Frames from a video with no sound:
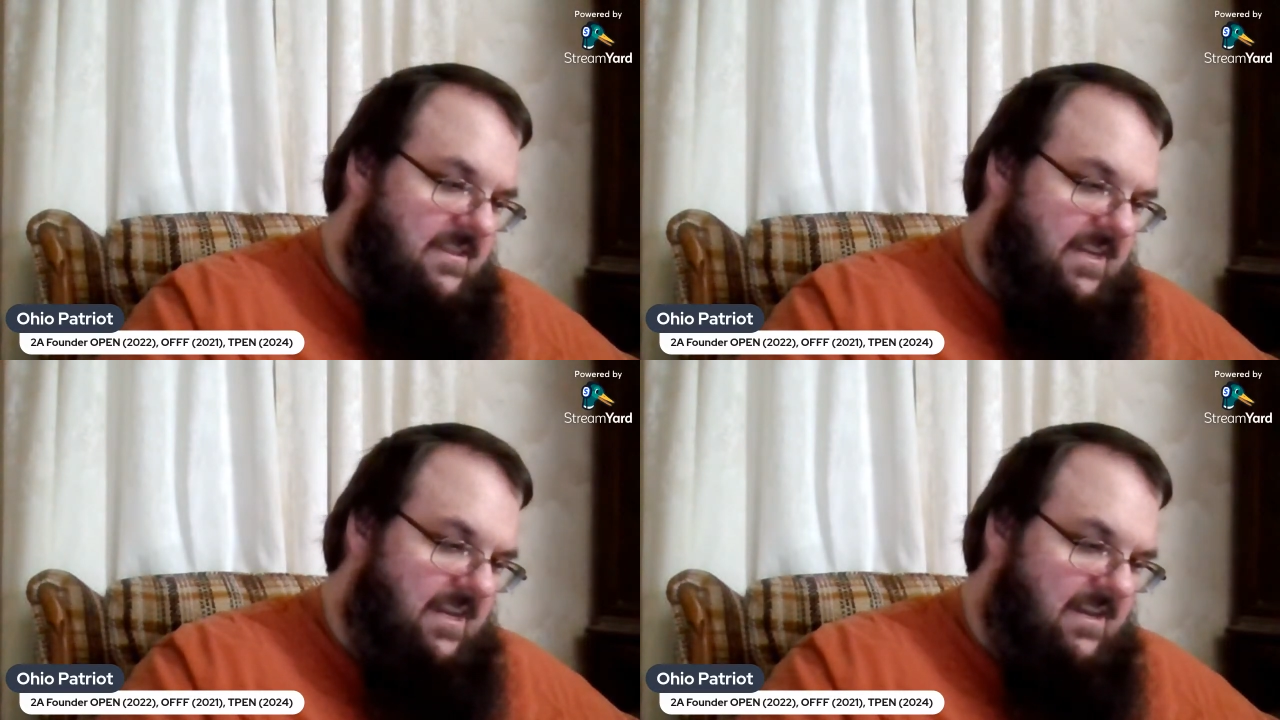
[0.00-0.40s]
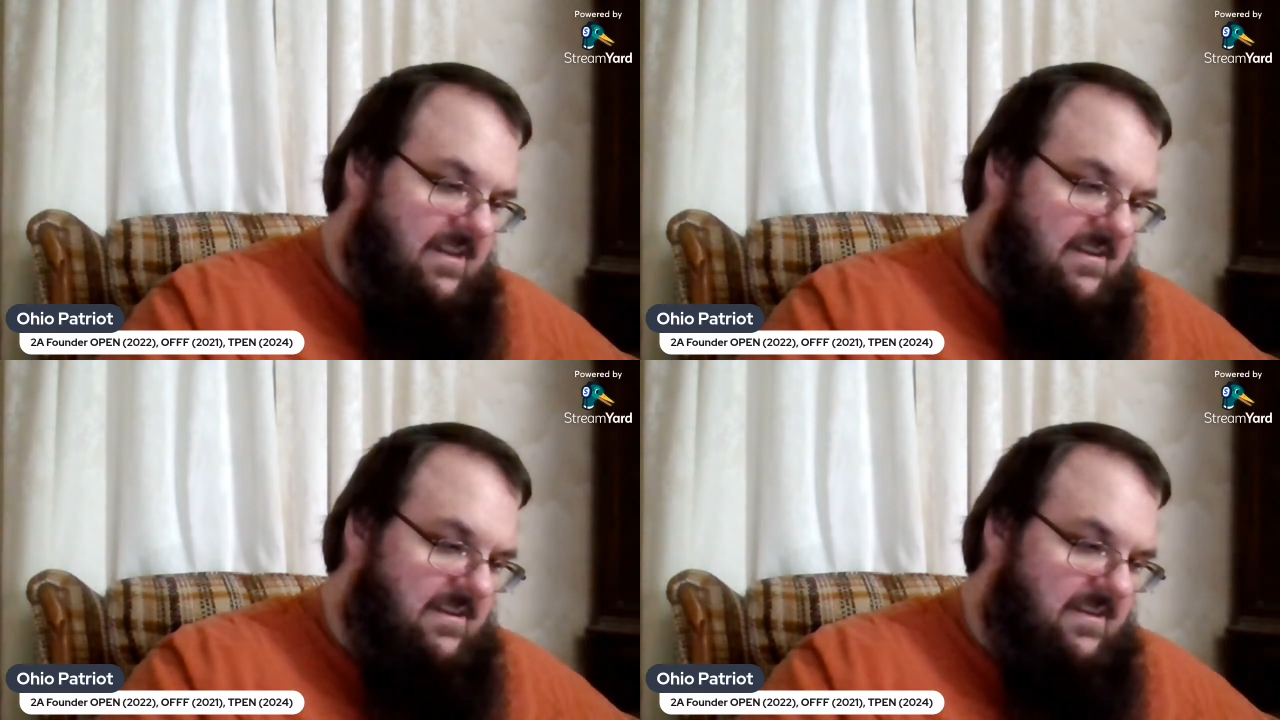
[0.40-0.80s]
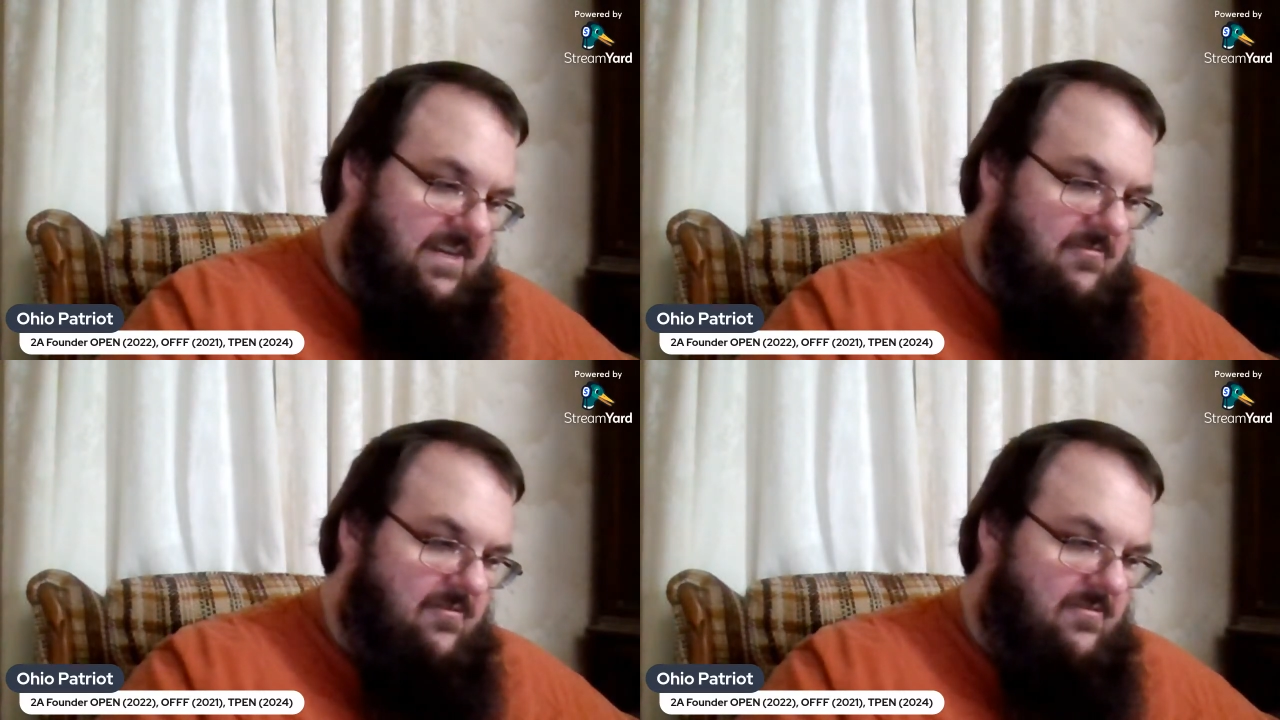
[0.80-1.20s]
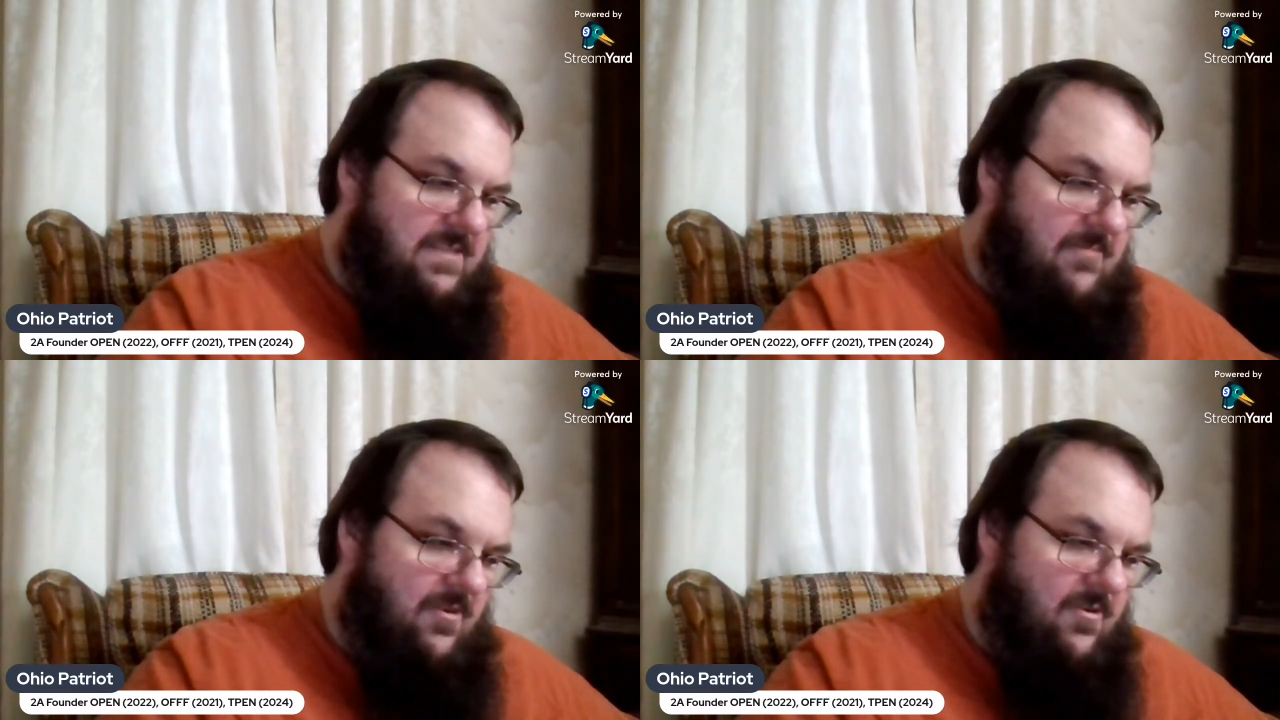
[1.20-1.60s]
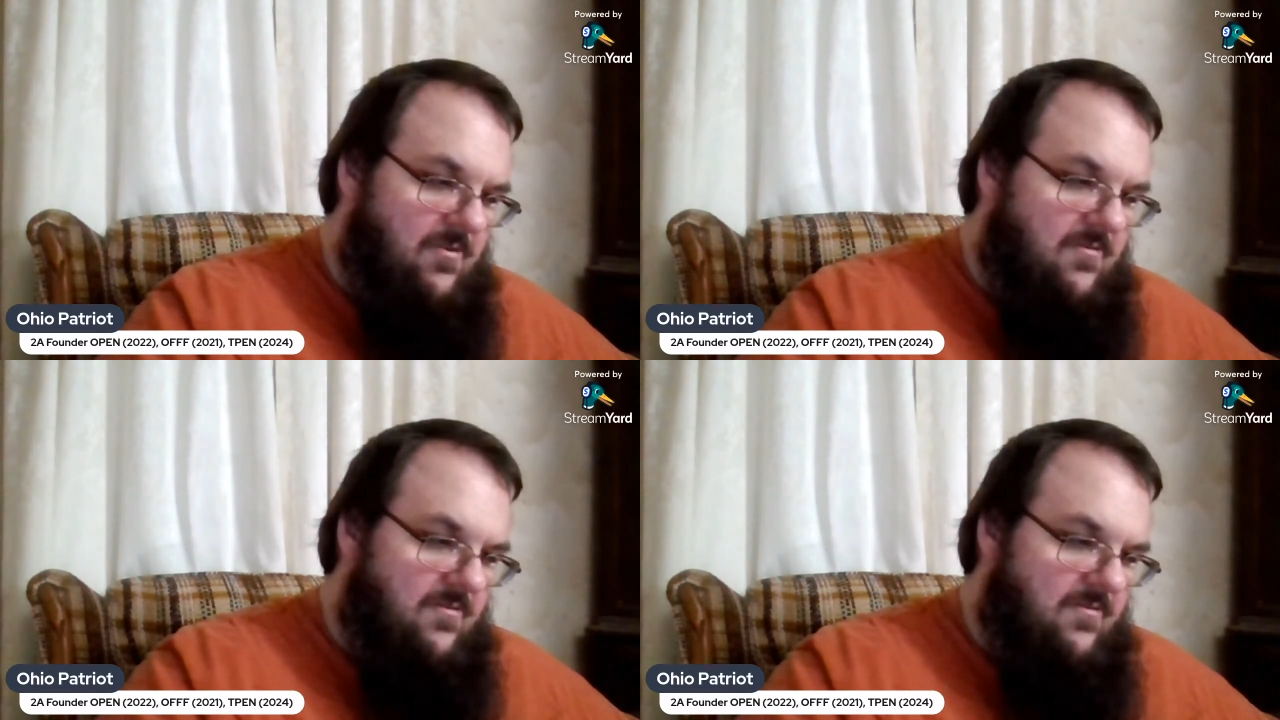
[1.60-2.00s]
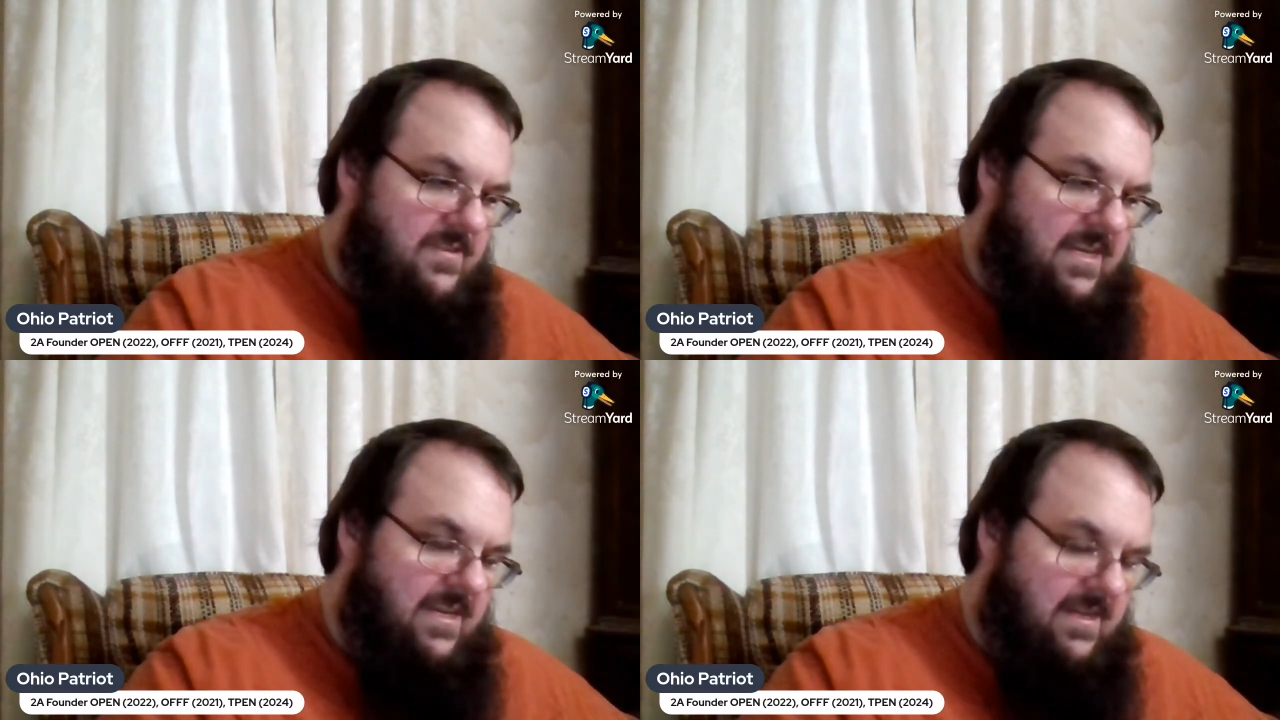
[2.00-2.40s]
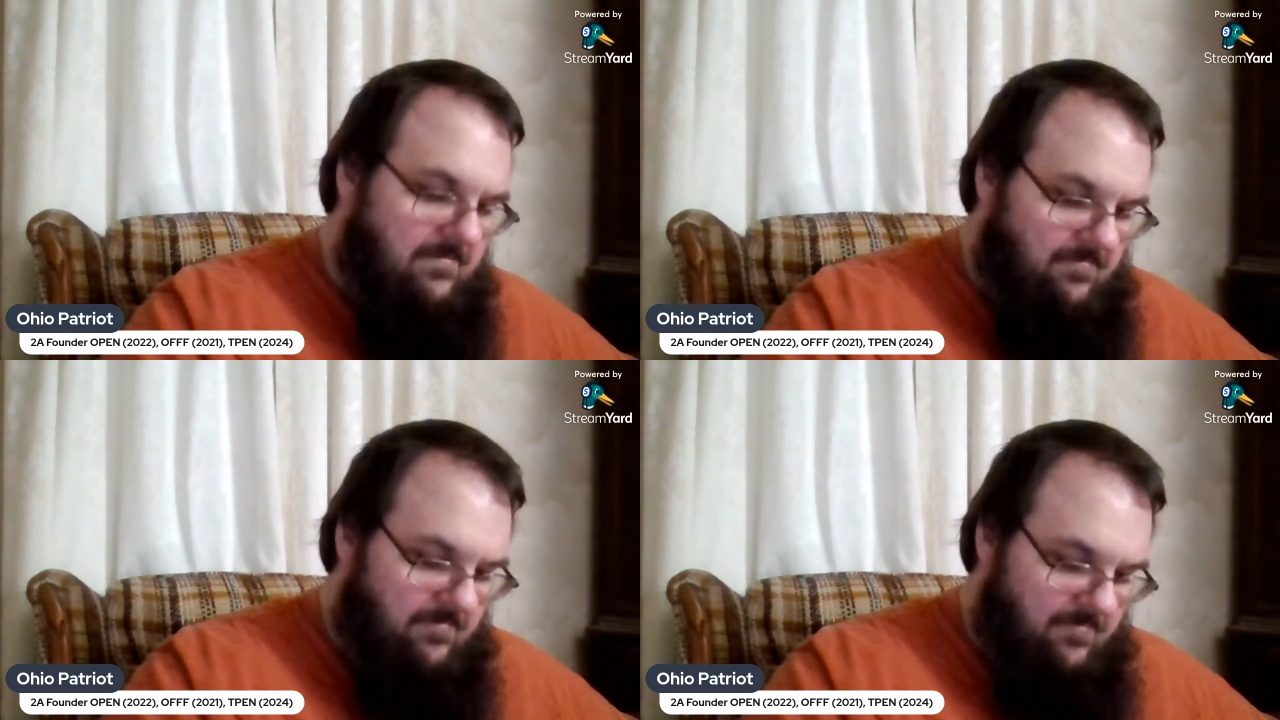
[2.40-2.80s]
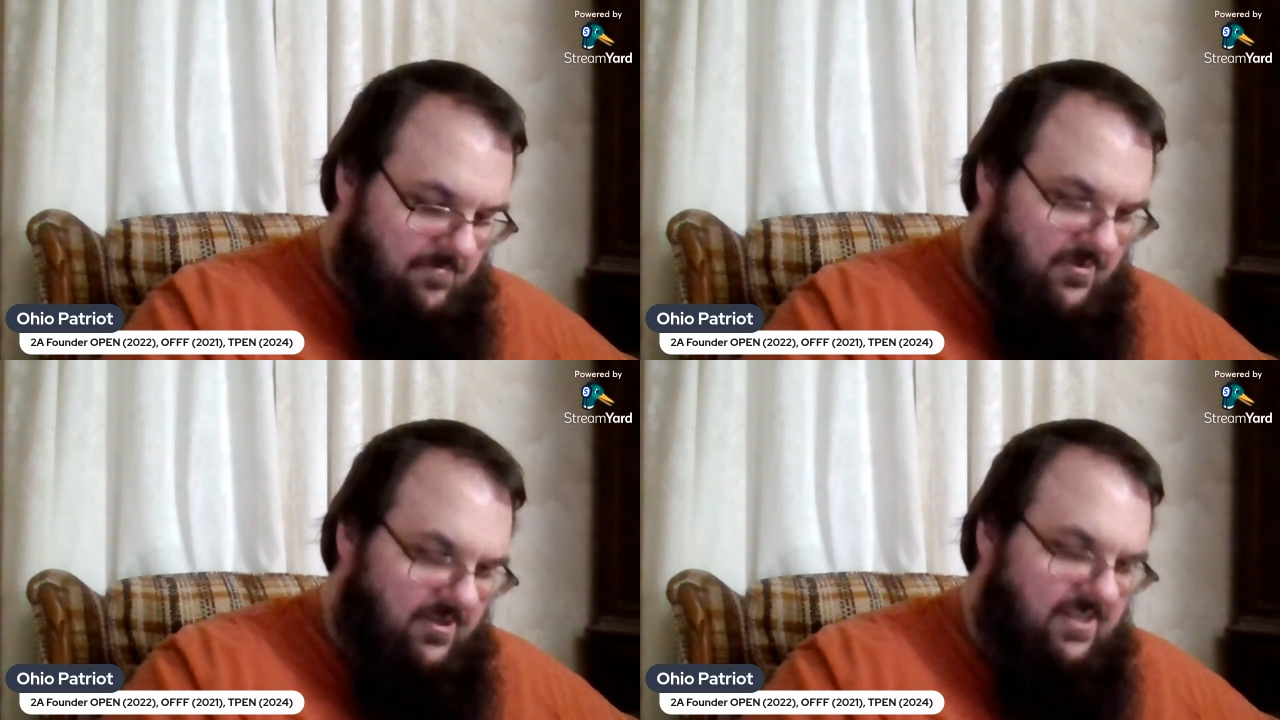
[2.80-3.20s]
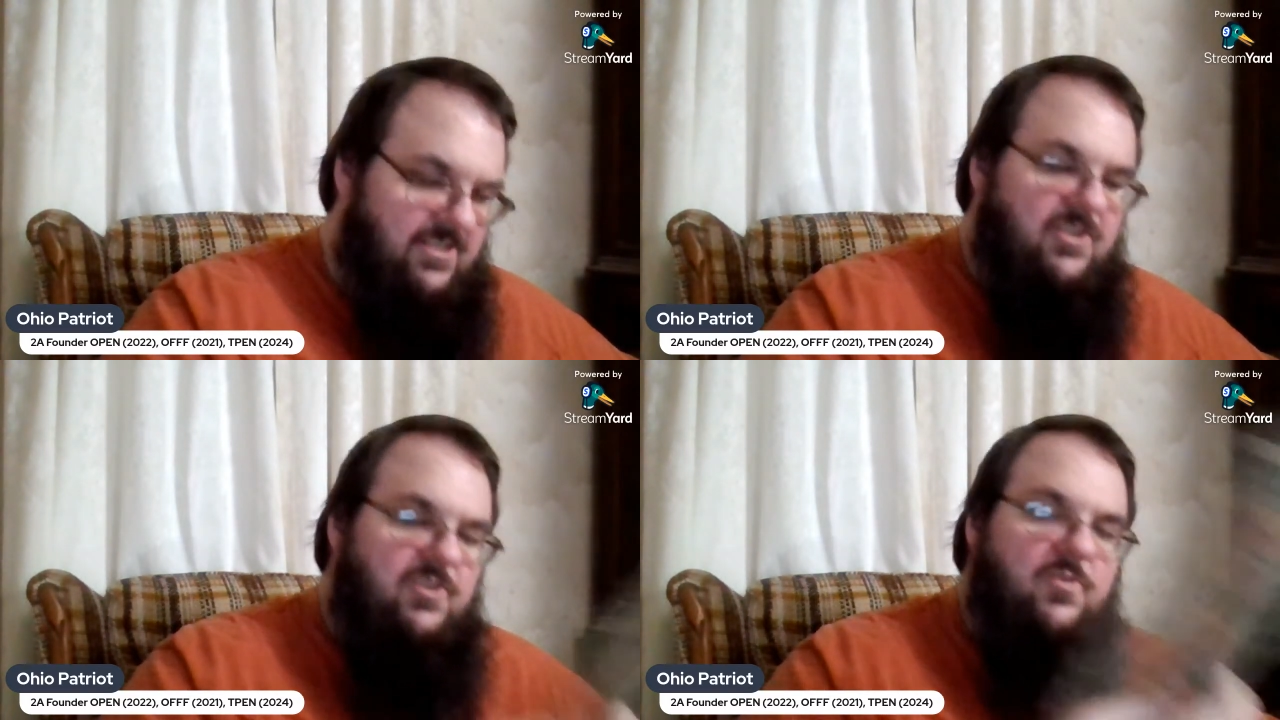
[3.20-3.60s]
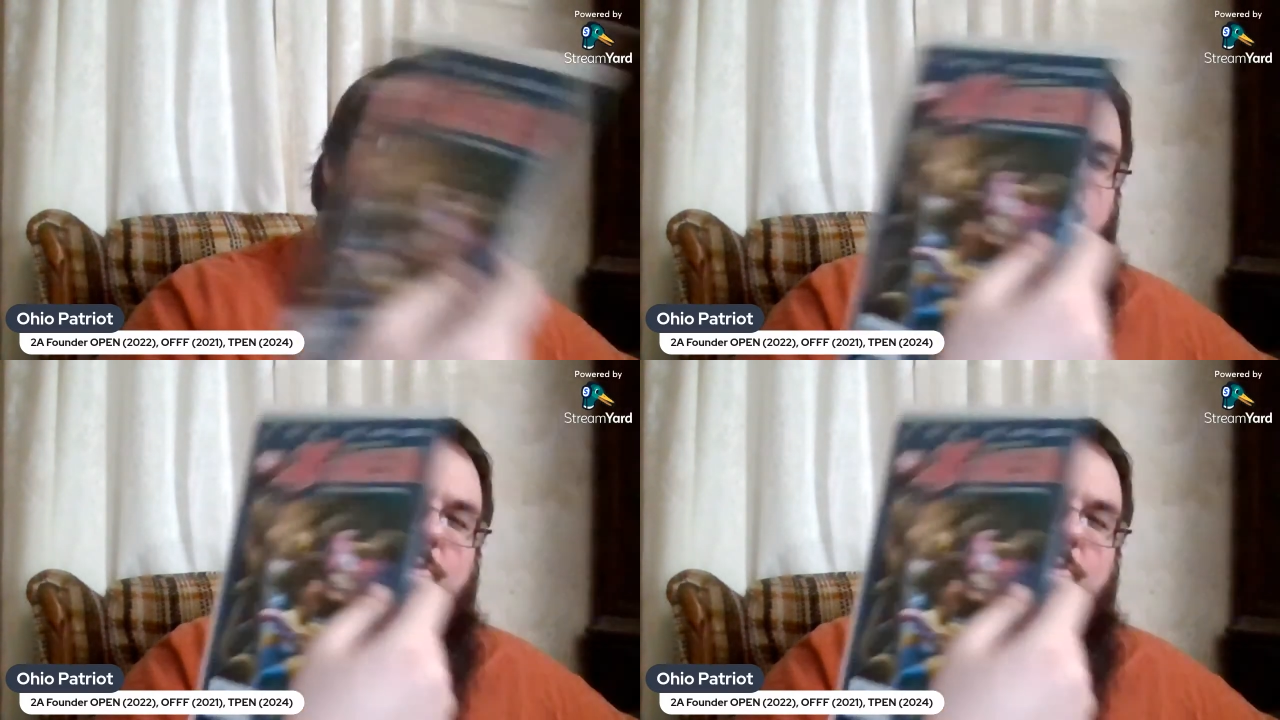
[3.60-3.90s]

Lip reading: The End, Heroes and Martyrs, Book 2.